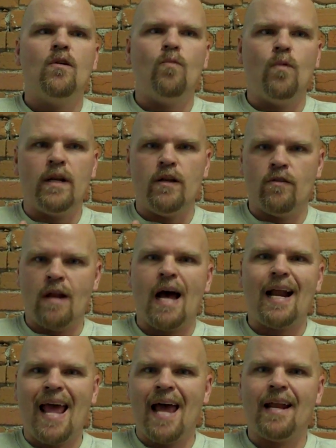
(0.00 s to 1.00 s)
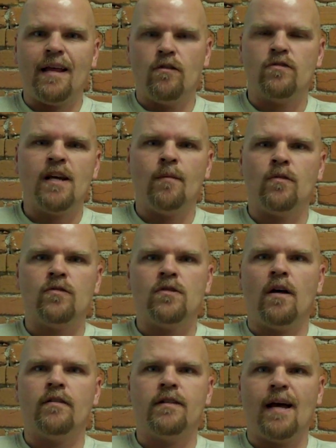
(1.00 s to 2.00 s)
When you're not adding those chemicals
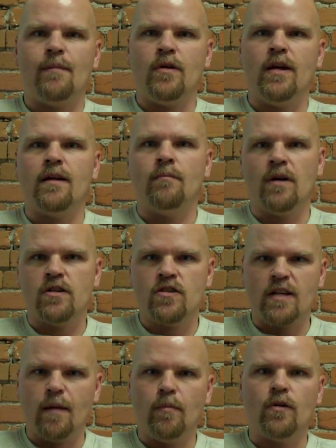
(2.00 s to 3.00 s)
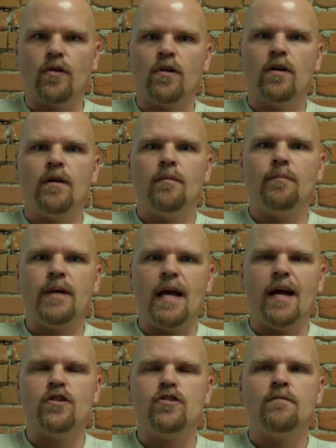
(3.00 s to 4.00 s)
all the time, you get a much stabler
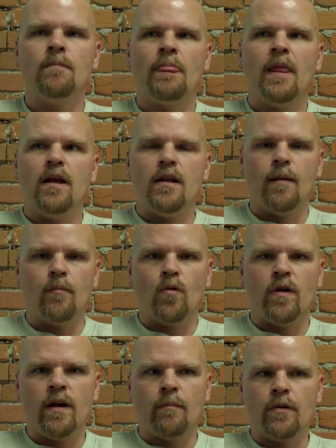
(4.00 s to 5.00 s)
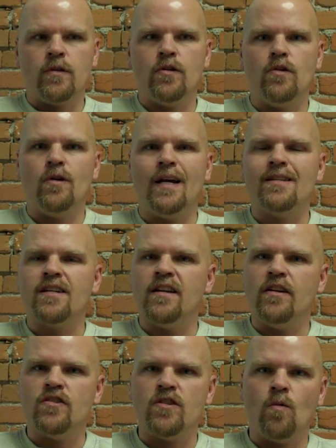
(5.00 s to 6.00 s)
pH. Number one. Number two, it's
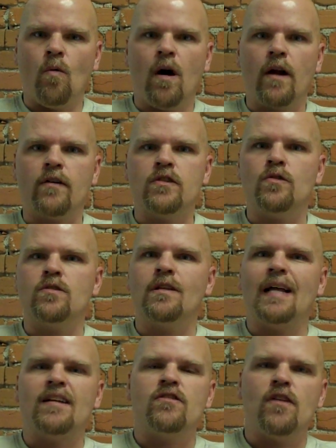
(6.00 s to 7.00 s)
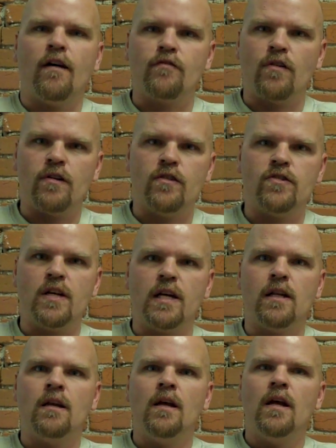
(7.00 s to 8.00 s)
conditioned water, so it's a lot softer on your skin.